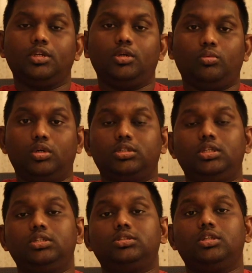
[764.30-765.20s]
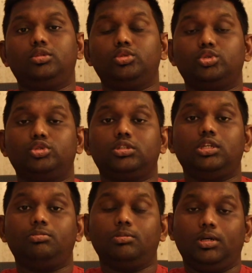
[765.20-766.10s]
what things that you should
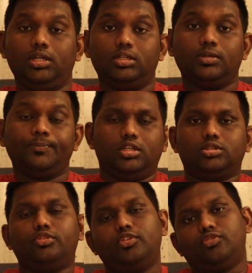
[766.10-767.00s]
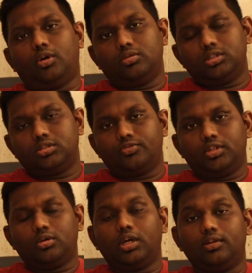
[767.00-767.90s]
keep in mind. So if you found this
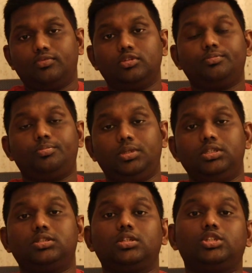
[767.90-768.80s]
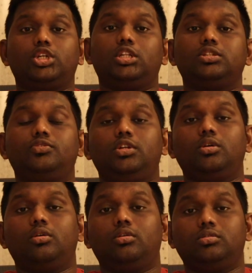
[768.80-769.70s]
video helpful, please share this
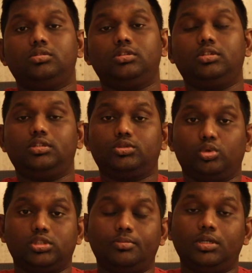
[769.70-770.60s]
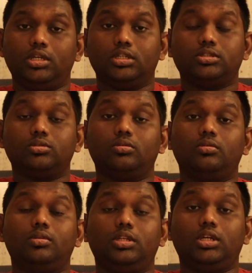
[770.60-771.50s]
video on social media
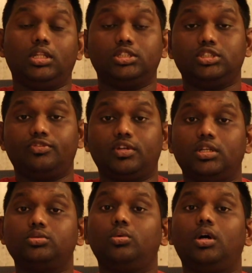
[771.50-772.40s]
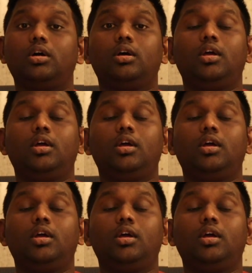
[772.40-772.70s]
so the other seafarers who are